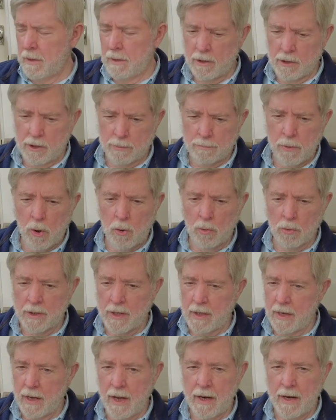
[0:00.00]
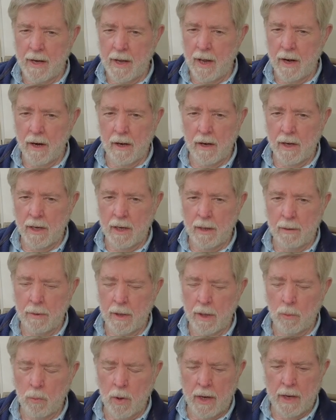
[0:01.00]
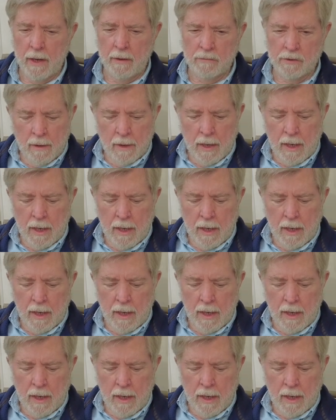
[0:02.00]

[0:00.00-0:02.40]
This boat cannot handle any big waves.